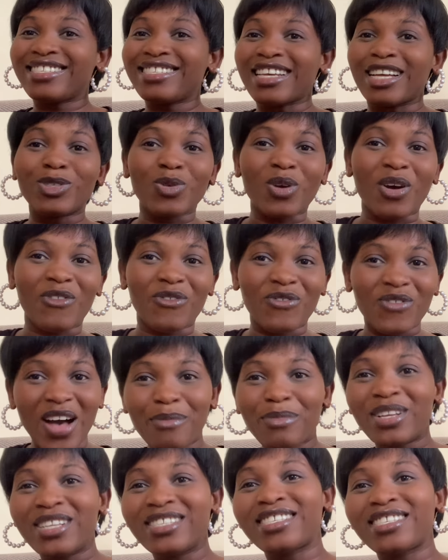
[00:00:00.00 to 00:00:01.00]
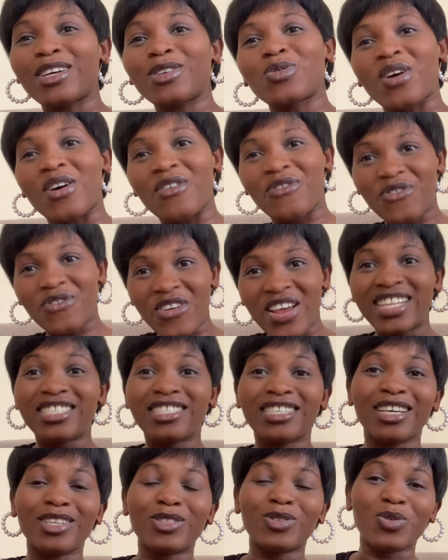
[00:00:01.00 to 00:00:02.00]
Share to your family, share to your
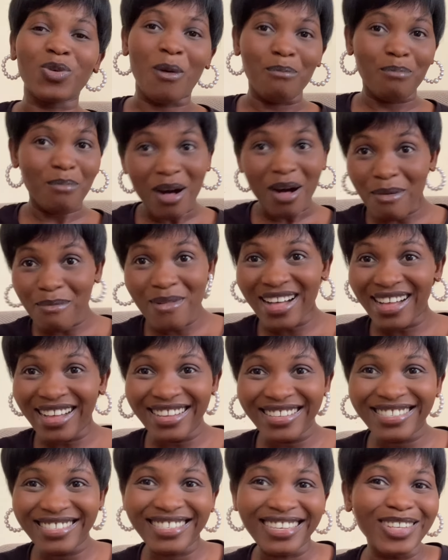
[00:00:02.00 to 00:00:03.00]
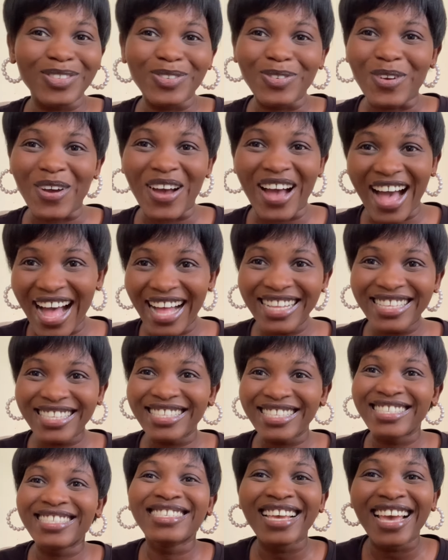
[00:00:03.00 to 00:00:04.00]
friends, share to your mamas, share to your
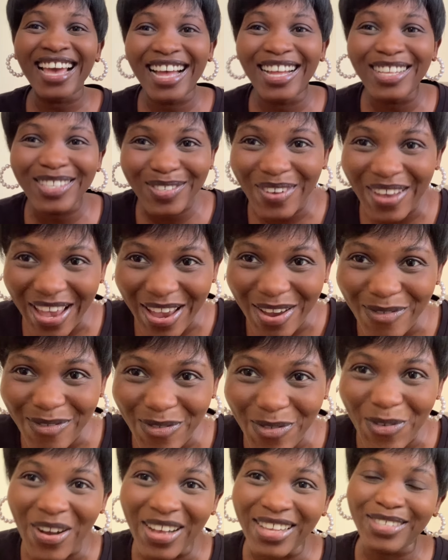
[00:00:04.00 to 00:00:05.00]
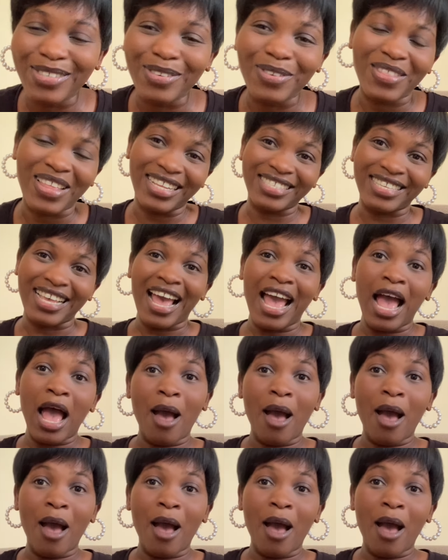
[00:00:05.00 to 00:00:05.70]
aunts, share to everyone so that